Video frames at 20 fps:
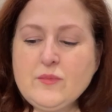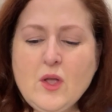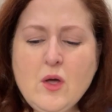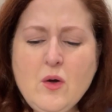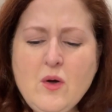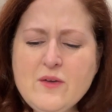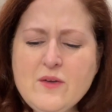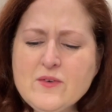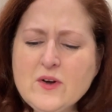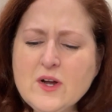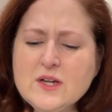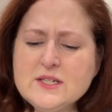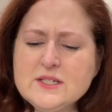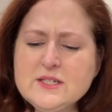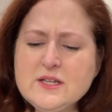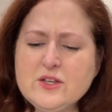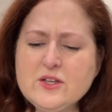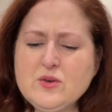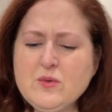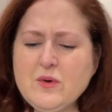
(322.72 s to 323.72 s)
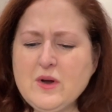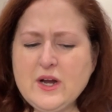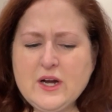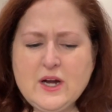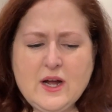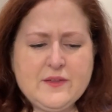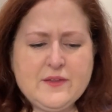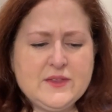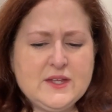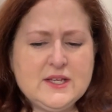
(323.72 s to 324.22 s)
Oh, I forgot to tell you where I
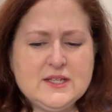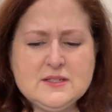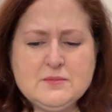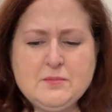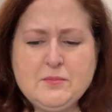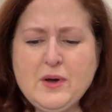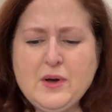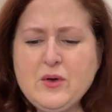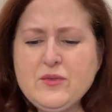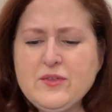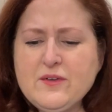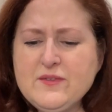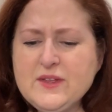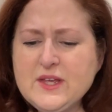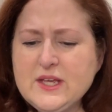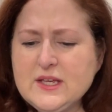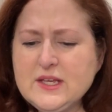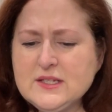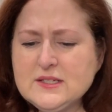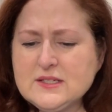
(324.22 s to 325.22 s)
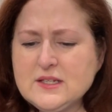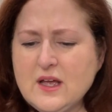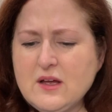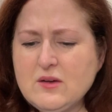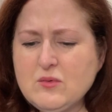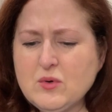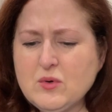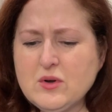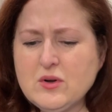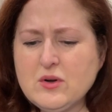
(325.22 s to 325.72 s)
got these. Both of these
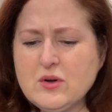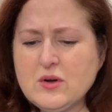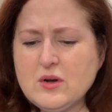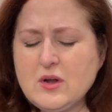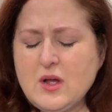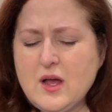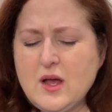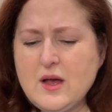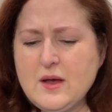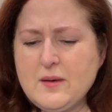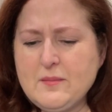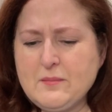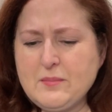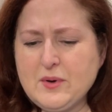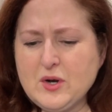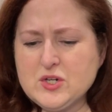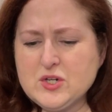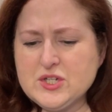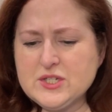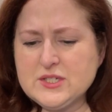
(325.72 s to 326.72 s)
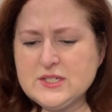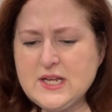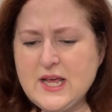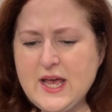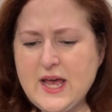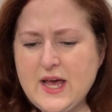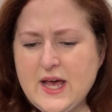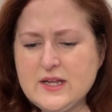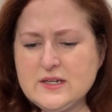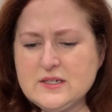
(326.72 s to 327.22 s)
were purchased
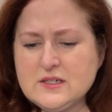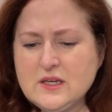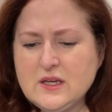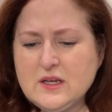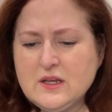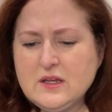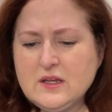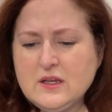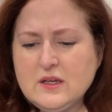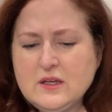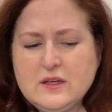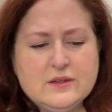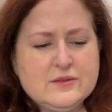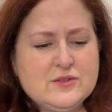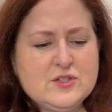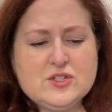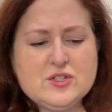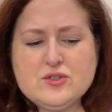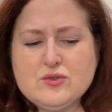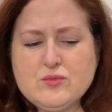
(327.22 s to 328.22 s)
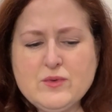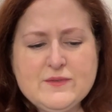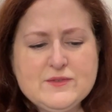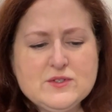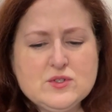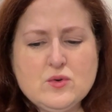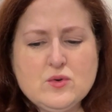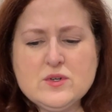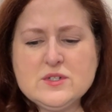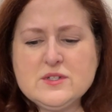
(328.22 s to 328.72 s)
at just thrift
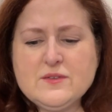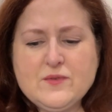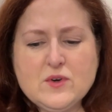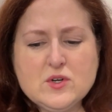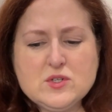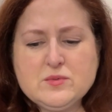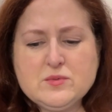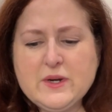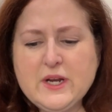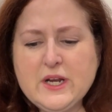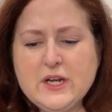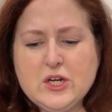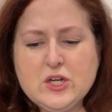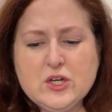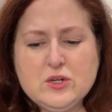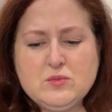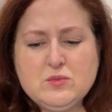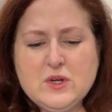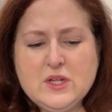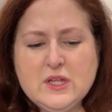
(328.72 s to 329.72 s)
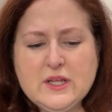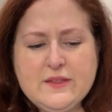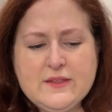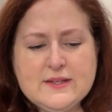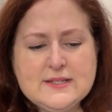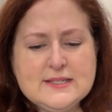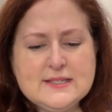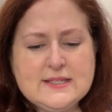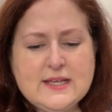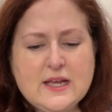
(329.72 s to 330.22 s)
stores. The first one at a Goodwill, and the
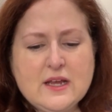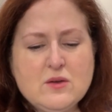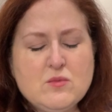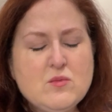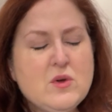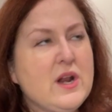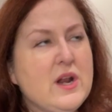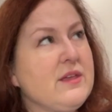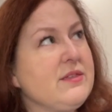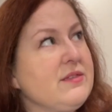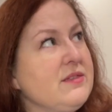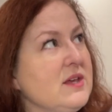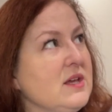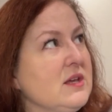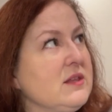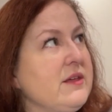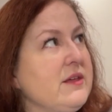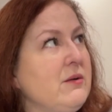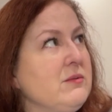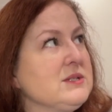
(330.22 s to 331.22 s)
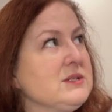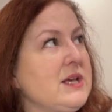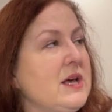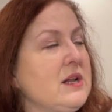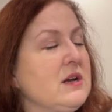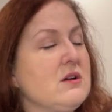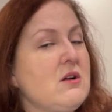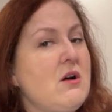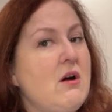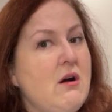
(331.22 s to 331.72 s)
second one, I think that was
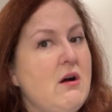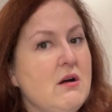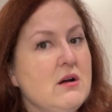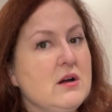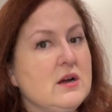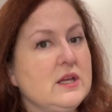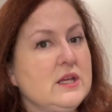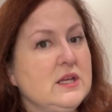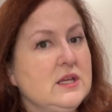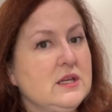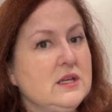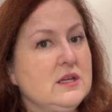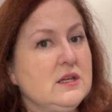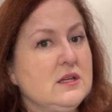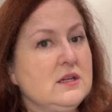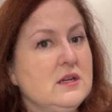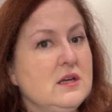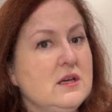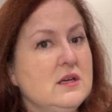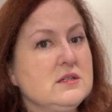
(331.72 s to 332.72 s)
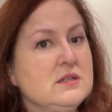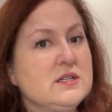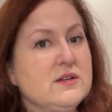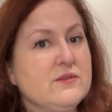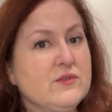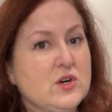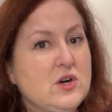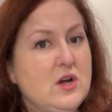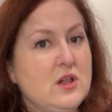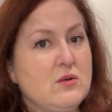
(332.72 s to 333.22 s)
at an ARC in
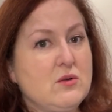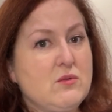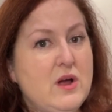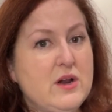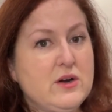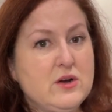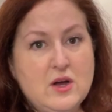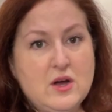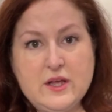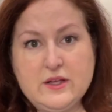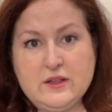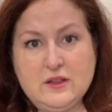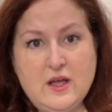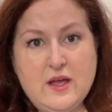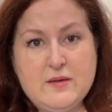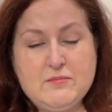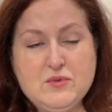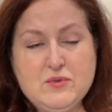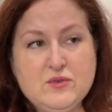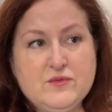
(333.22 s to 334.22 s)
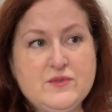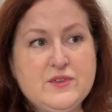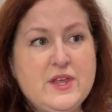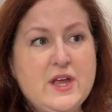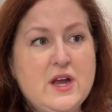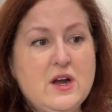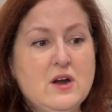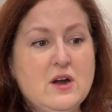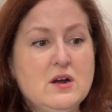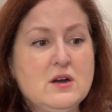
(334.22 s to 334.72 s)
Denver, Colorado. I moved
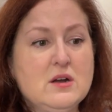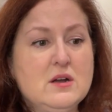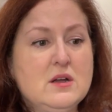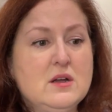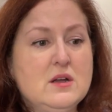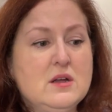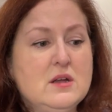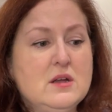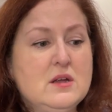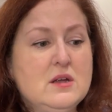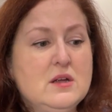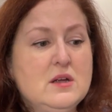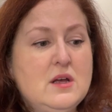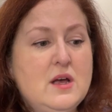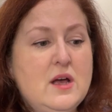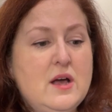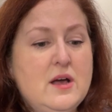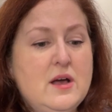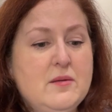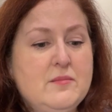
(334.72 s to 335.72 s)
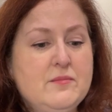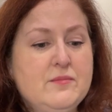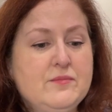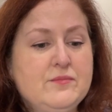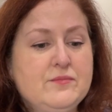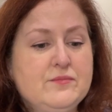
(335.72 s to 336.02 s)
there. I